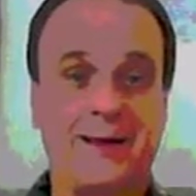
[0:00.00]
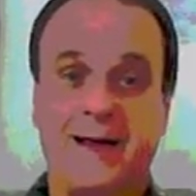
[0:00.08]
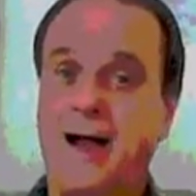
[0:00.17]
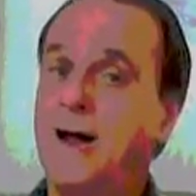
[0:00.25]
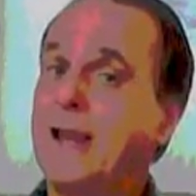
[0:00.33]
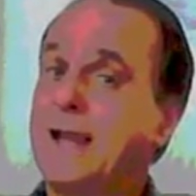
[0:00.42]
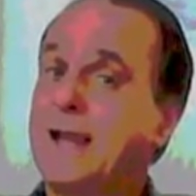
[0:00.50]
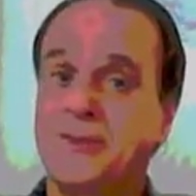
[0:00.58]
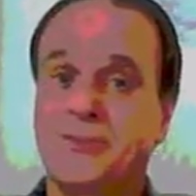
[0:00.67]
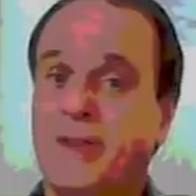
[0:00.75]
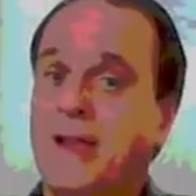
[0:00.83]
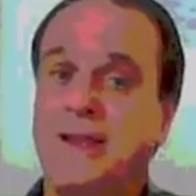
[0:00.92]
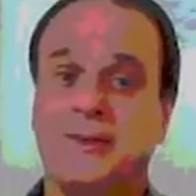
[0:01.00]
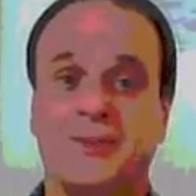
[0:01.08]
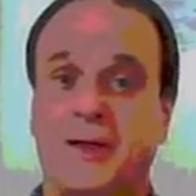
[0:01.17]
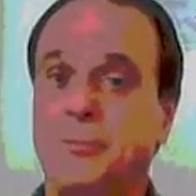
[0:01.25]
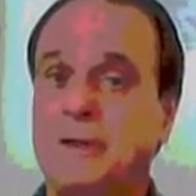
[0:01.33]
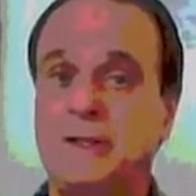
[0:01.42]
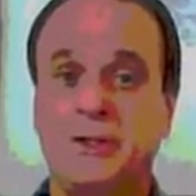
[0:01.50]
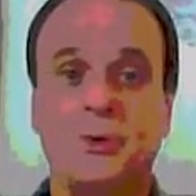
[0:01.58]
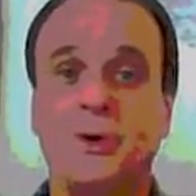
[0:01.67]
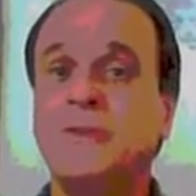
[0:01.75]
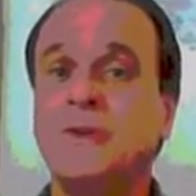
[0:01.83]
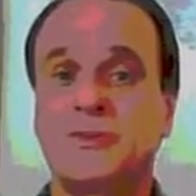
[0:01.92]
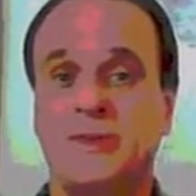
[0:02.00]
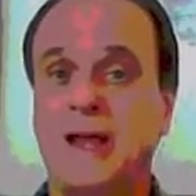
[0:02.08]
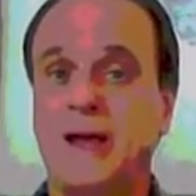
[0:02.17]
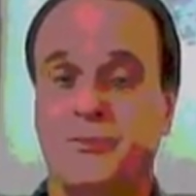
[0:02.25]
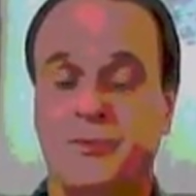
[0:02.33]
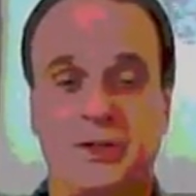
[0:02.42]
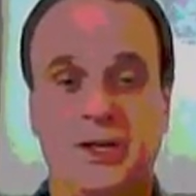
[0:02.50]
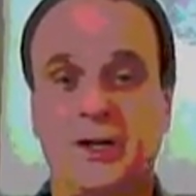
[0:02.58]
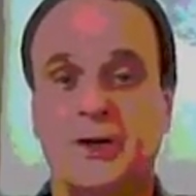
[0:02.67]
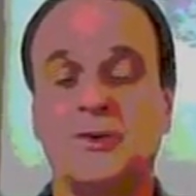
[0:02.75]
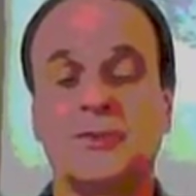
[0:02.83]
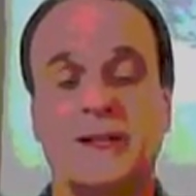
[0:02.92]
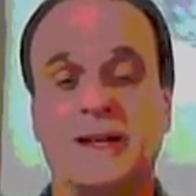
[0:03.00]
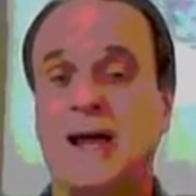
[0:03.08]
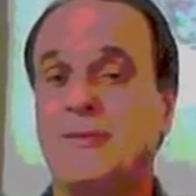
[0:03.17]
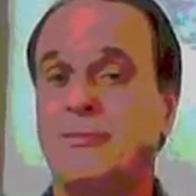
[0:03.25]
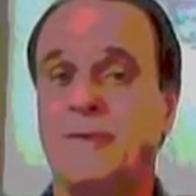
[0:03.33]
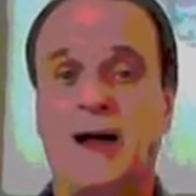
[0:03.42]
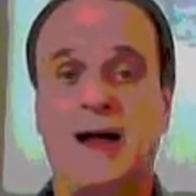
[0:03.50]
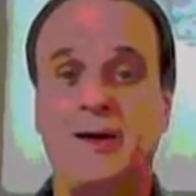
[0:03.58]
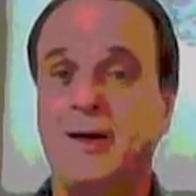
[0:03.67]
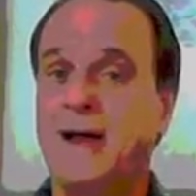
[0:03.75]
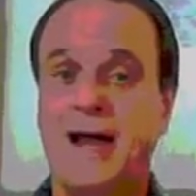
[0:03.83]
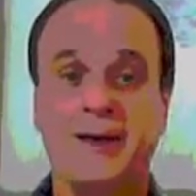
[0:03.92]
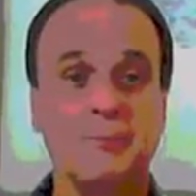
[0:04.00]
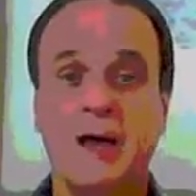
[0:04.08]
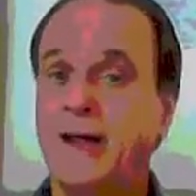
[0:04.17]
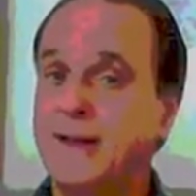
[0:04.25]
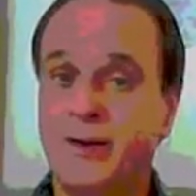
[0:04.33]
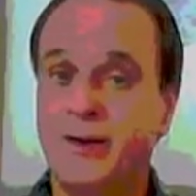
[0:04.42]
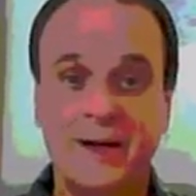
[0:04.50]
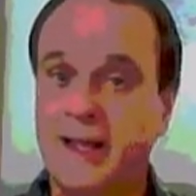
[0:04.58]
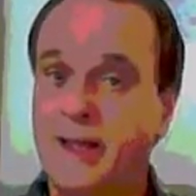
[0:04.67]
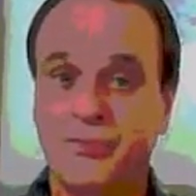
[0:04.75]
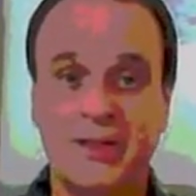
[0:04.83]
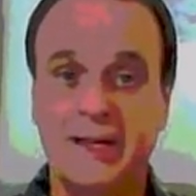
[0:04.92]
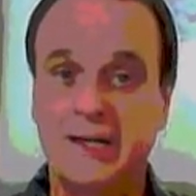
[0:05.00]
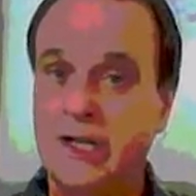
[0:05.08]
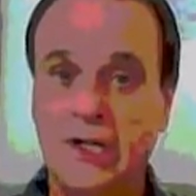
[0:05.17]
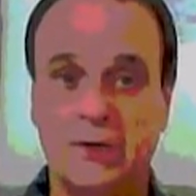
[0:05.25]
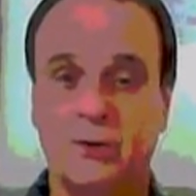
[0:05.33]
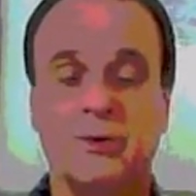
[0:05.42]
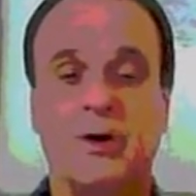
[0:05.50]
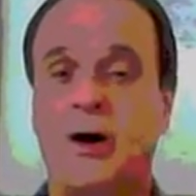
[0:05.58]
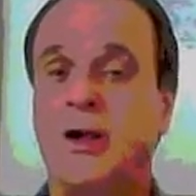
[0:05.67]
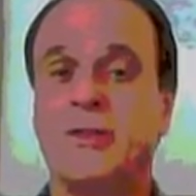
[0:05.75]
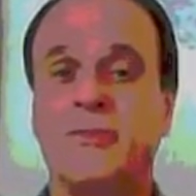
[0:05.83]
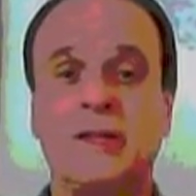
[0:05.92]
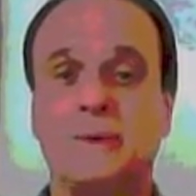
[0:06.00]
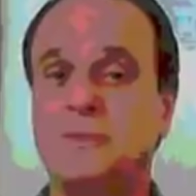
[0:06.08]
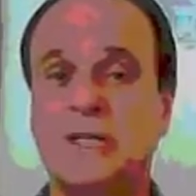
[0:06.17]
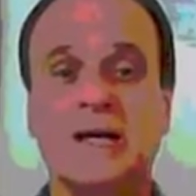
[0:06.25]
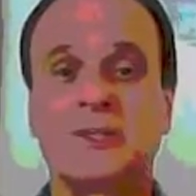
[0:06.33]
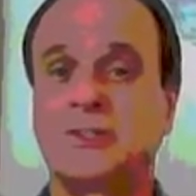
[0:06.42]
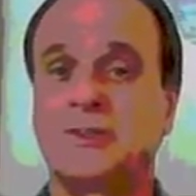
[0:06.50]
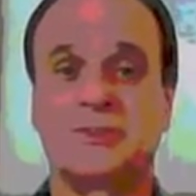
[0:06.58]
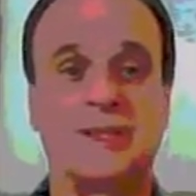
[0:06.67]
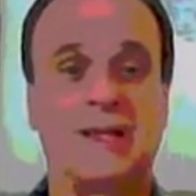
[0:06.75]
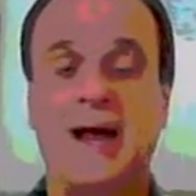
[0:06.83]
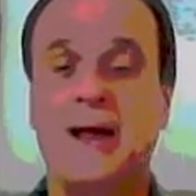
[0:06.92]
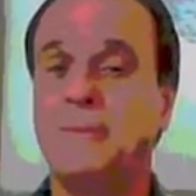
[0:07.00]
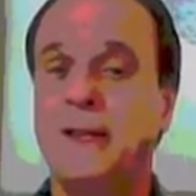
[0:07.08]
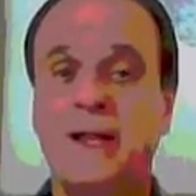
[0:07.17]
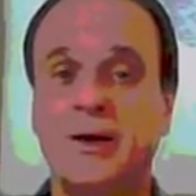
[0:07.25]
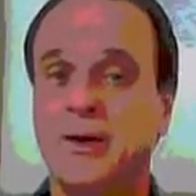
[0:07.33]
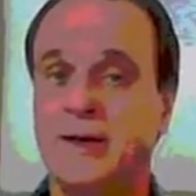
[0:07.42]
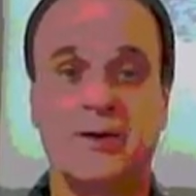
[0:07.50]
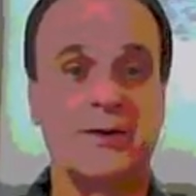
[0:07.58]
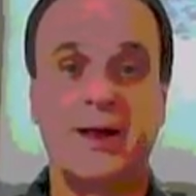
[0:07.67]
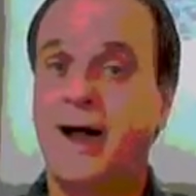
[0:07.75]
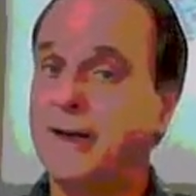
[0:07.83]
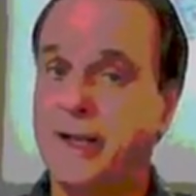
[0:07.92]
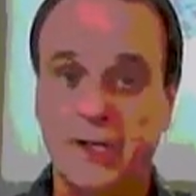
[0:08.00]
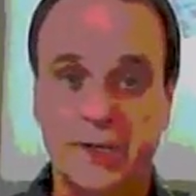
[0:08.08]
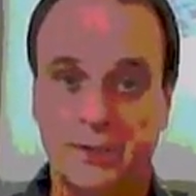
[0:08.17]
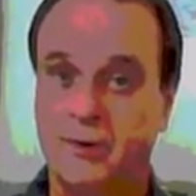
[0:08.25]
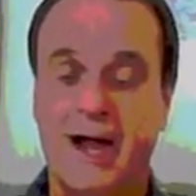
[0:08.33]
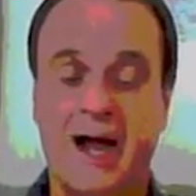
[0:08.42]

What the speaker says: All I can say is I've been doing this now for years and I'm not hearing anything new. All of the objections that I'm hearing are not new.